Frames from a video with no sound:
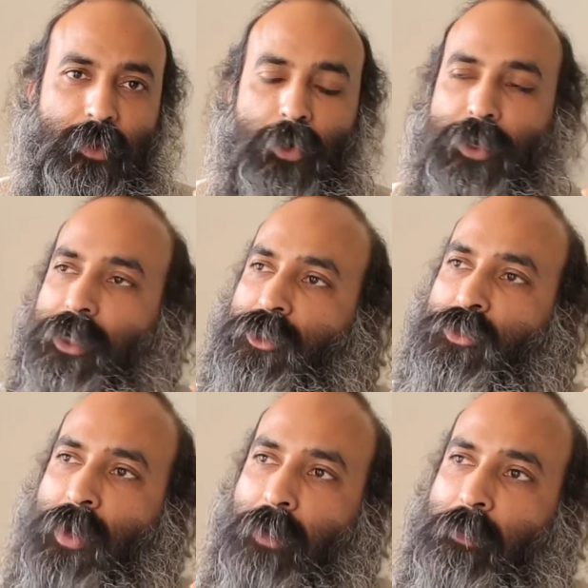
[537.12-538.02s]
What needs
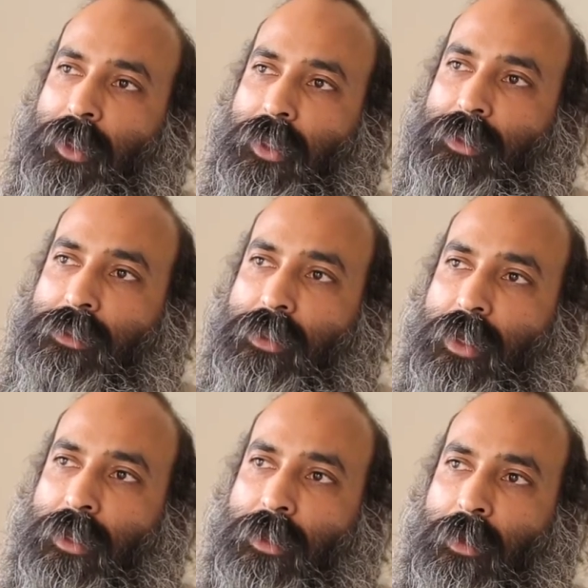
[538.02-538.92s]
to happen is
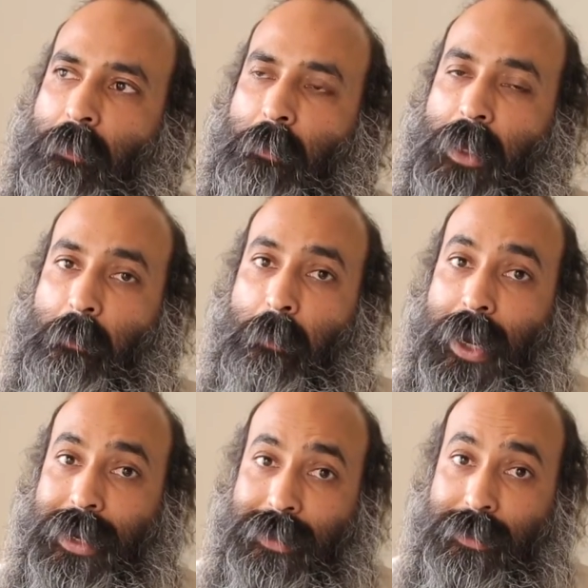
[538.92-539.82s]
that my
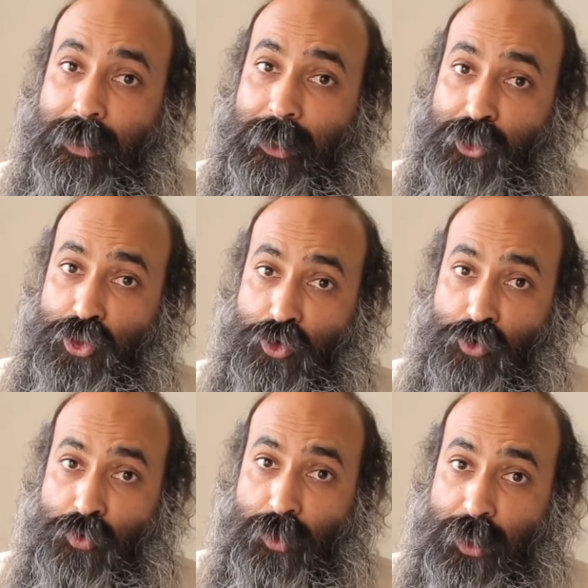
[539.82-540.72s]
mind needs
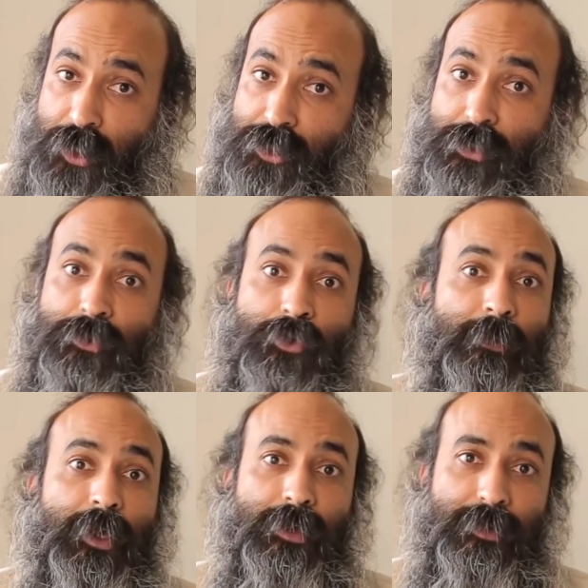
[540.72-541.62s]
to listen to
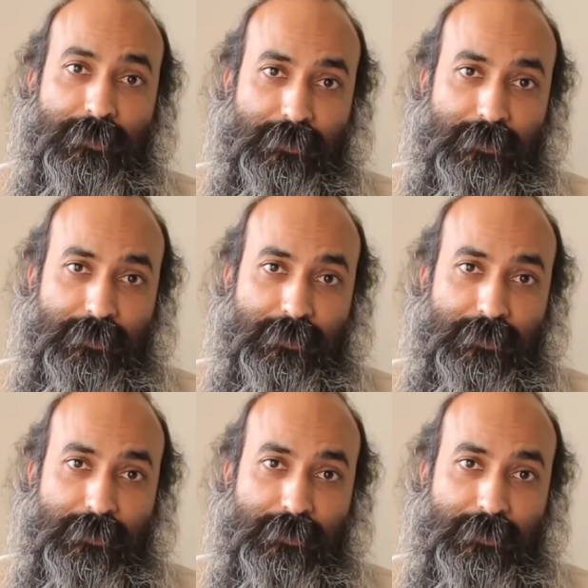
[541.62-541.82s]
me.